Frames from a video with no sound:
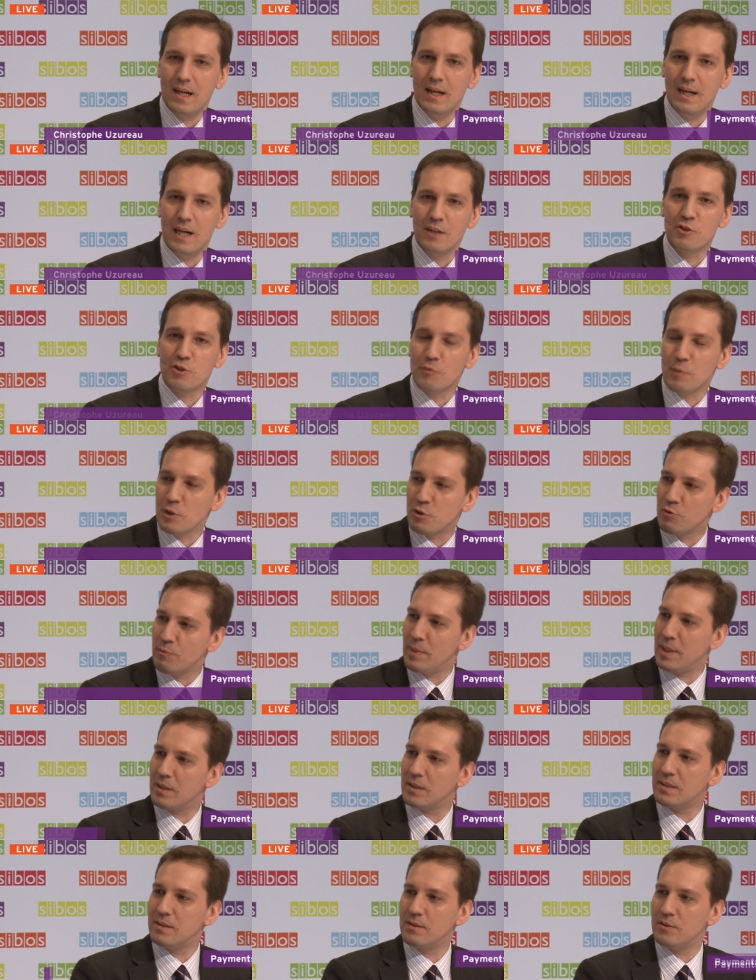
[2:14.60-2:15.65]
Uh, I just want
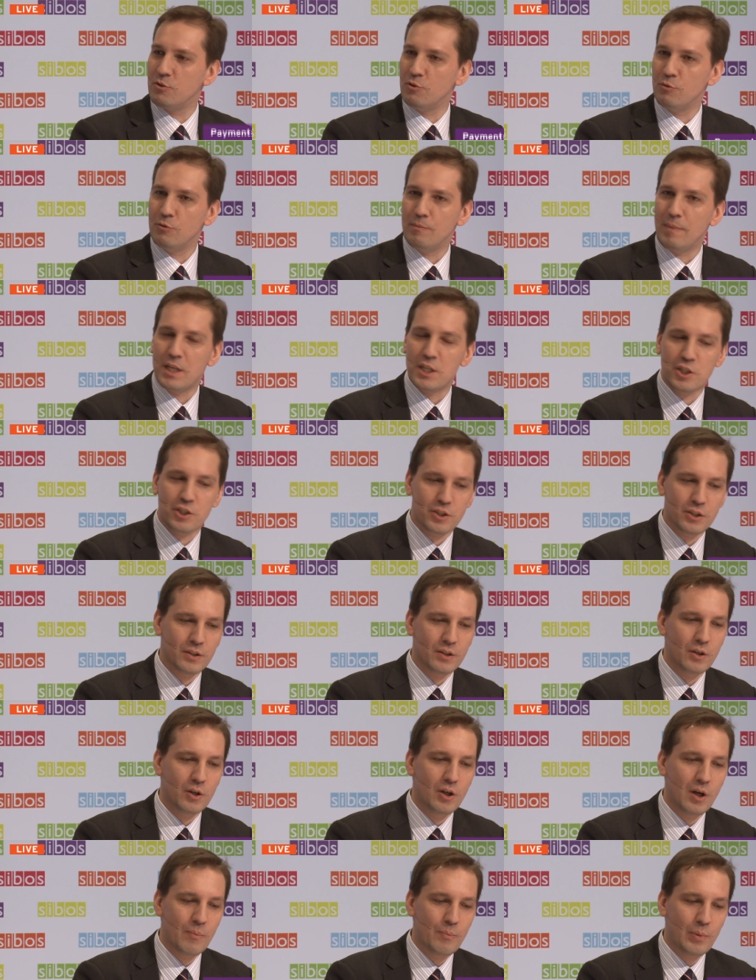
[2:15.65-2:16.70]
to, to,
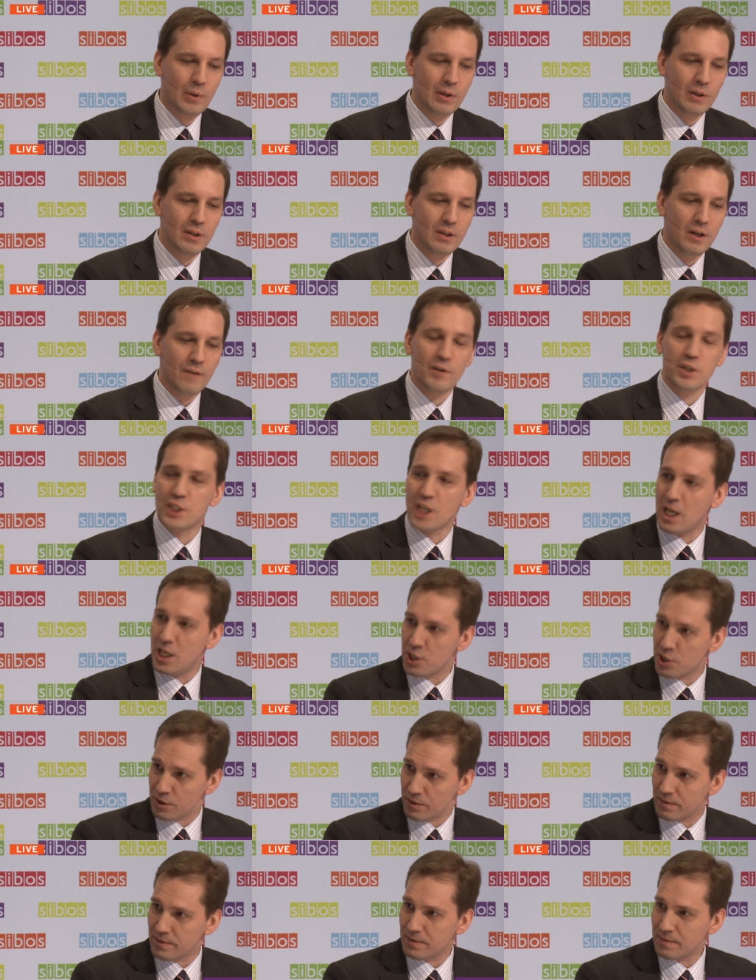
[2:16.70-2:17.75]
mention a couple of the
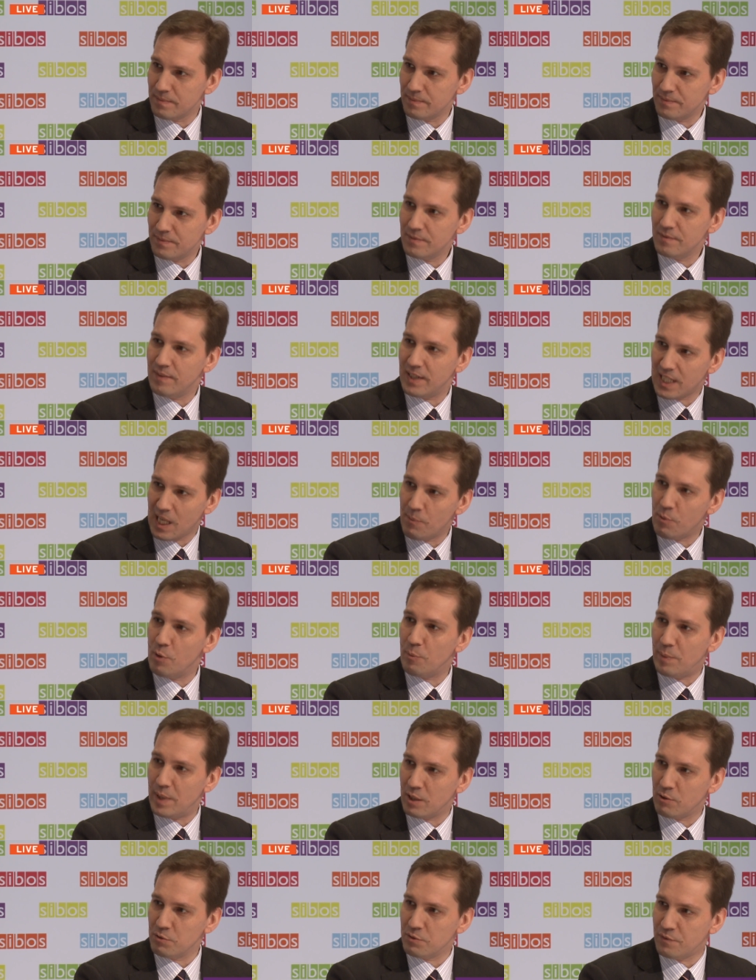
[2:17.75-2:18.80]
challenges that
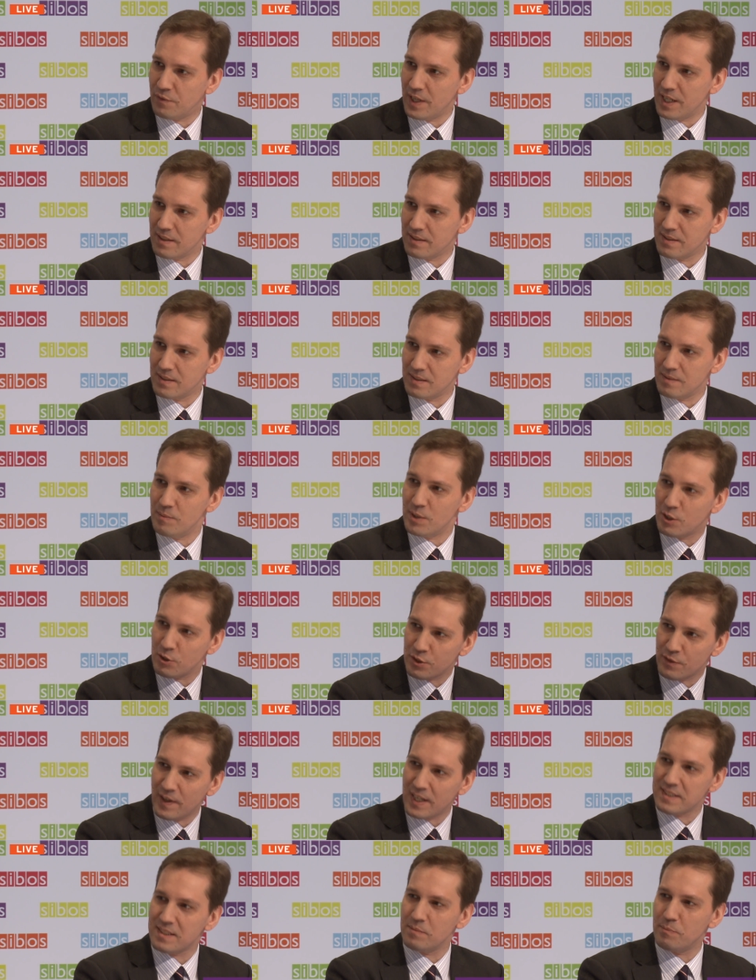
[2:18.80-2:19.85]
Apple Pay could face,
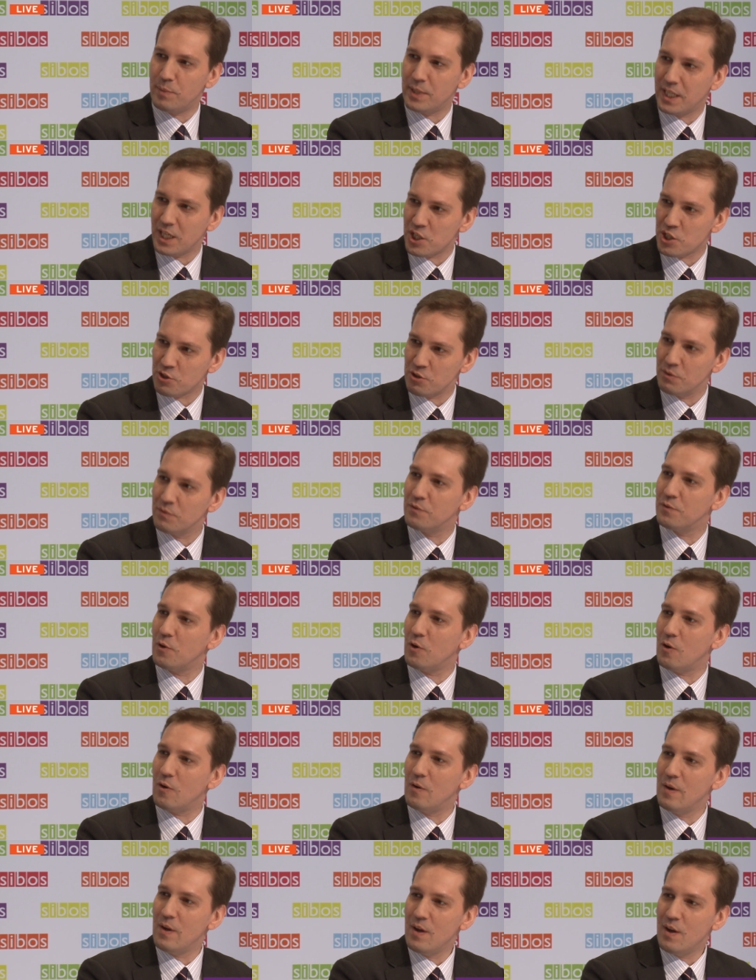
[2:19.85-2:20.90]
because that's an implication
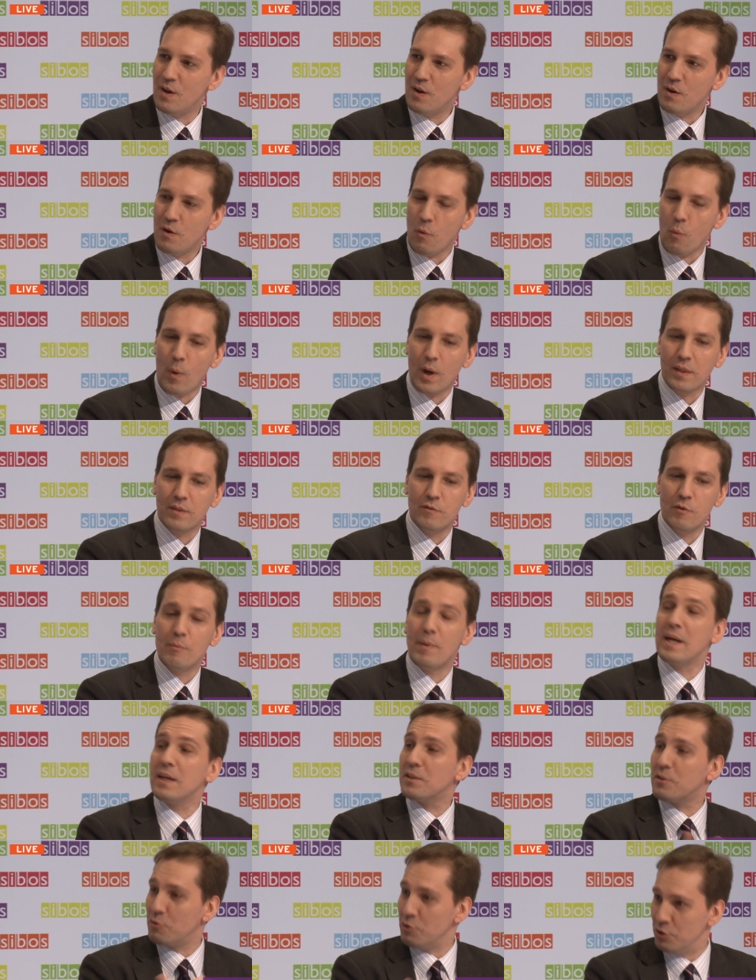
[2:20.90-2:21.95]
for what the
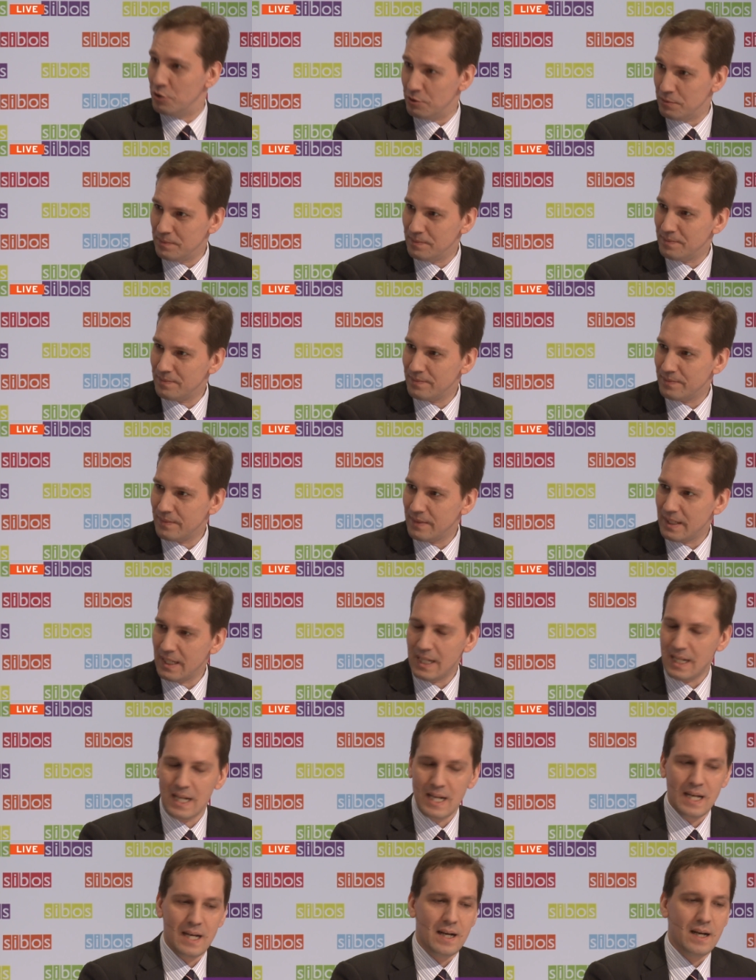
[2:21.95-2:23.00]
banks could do.
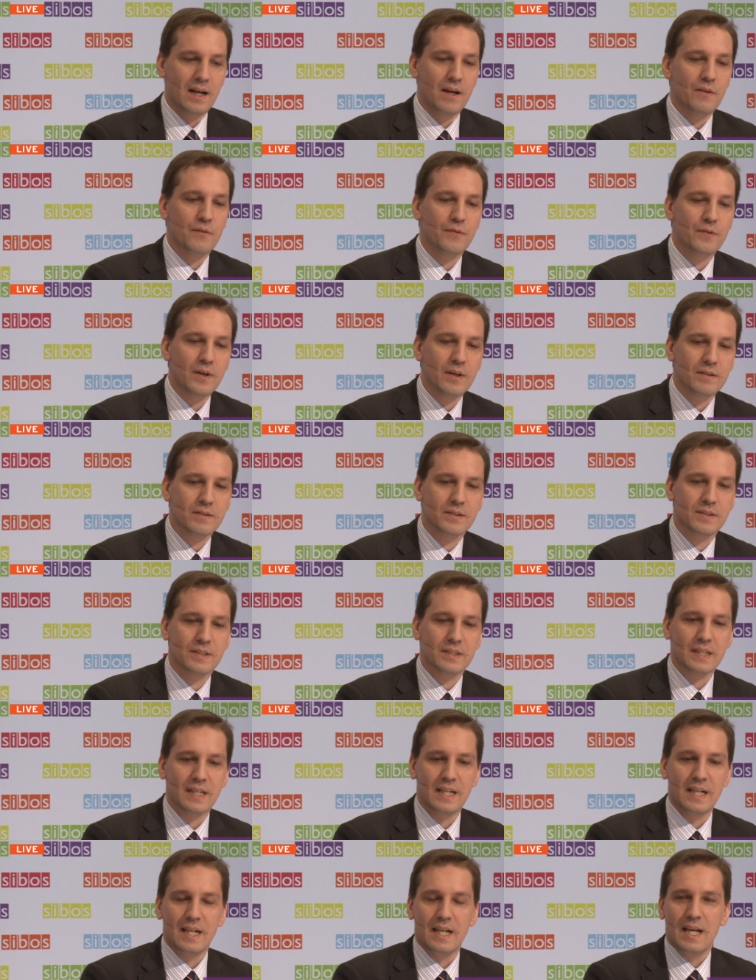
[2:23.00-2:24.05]
Uh,
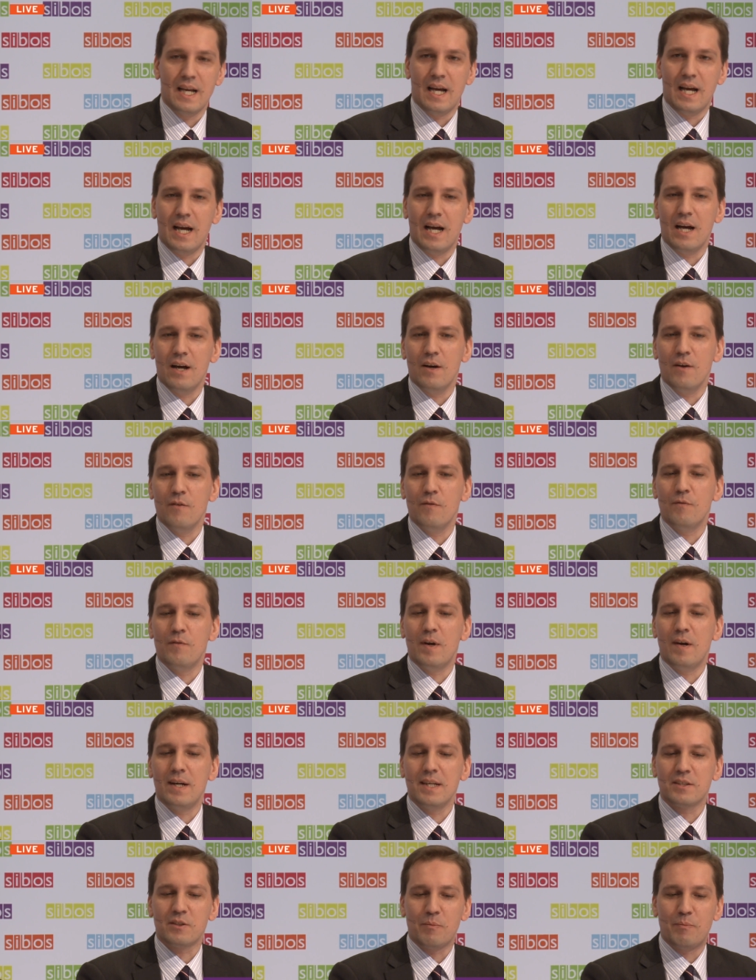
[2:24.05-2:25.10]
first, uh,
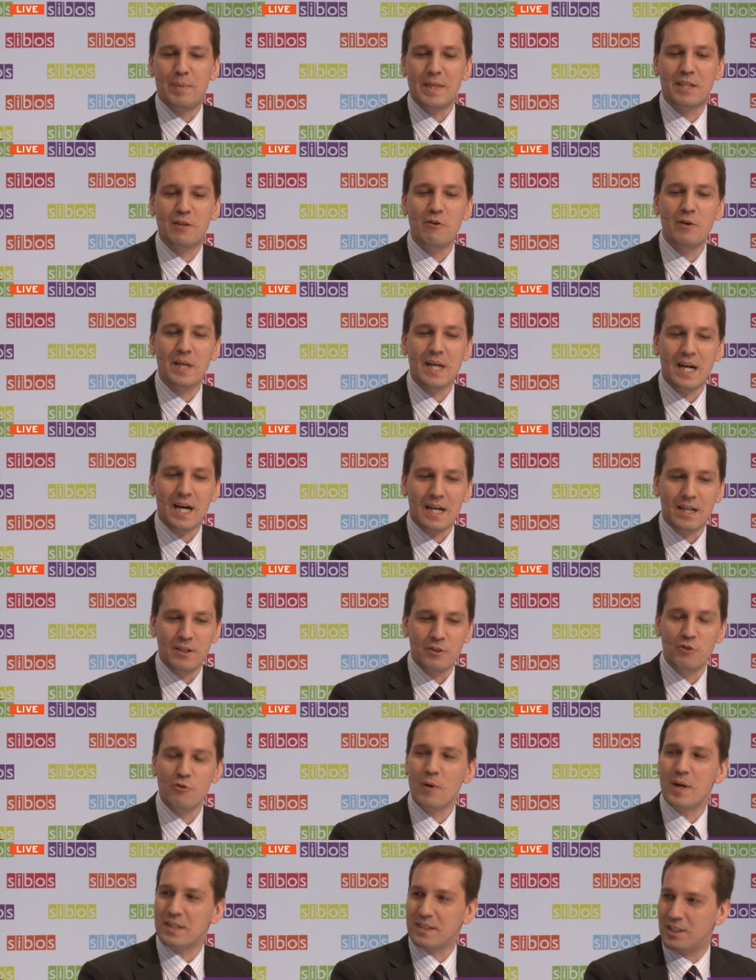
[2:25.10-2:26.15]
there is a peculiar
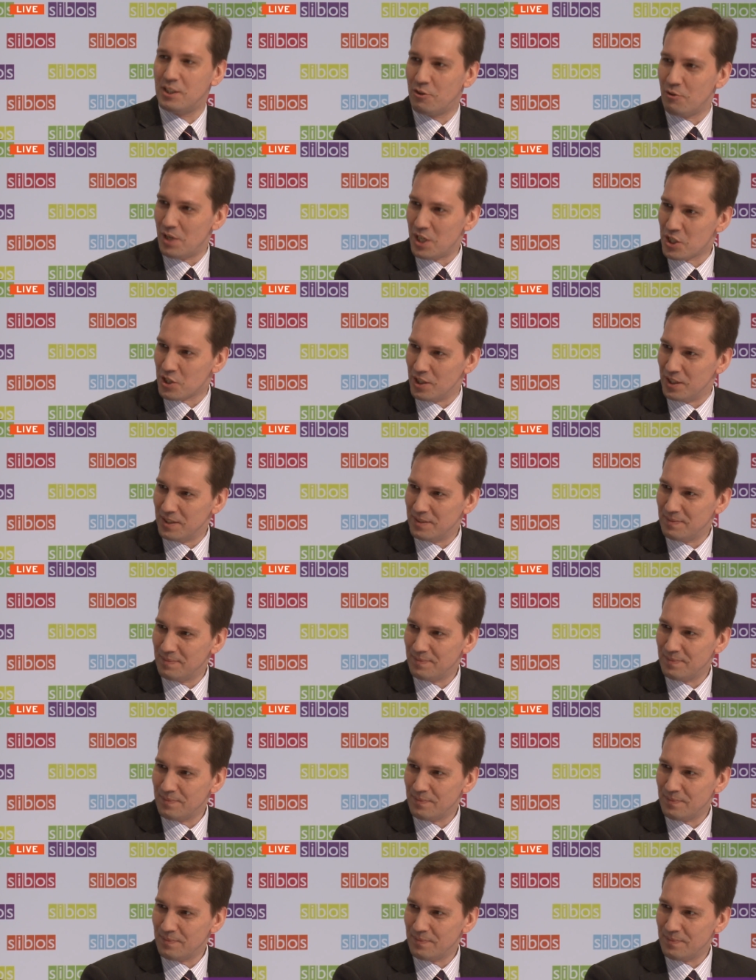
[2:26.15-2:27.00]
US situation.